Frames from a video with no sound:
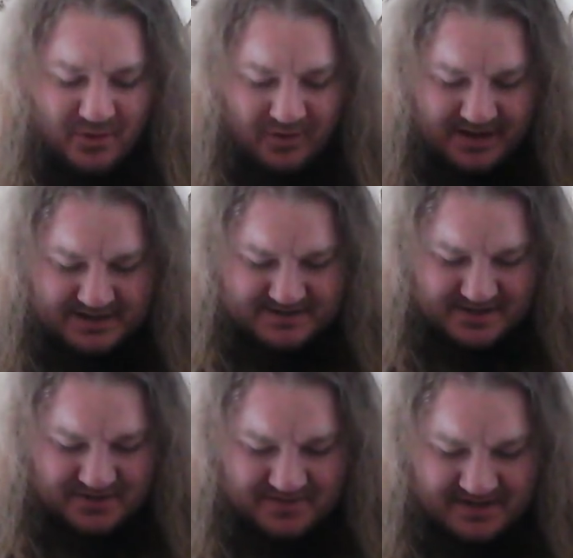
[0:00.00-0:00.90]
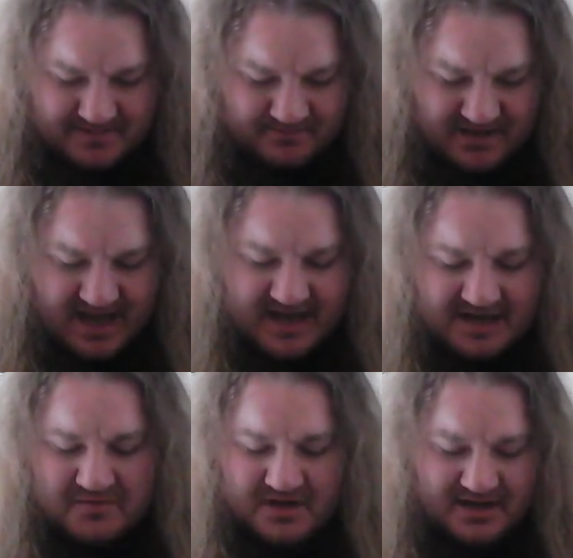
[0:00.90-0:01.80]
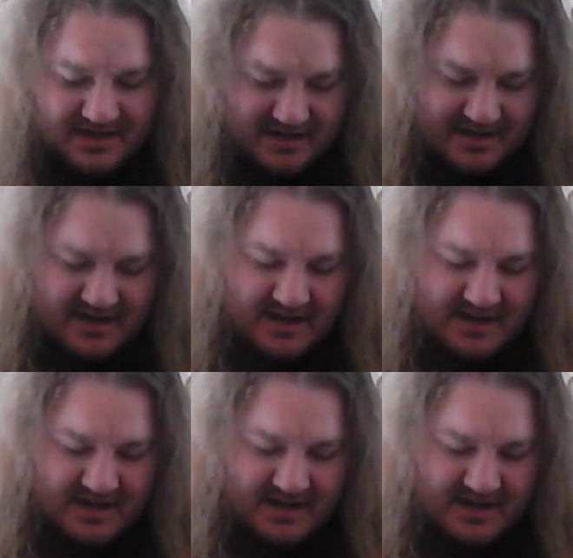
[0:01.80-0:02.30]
Poor Enzo. But, yeah, anyway.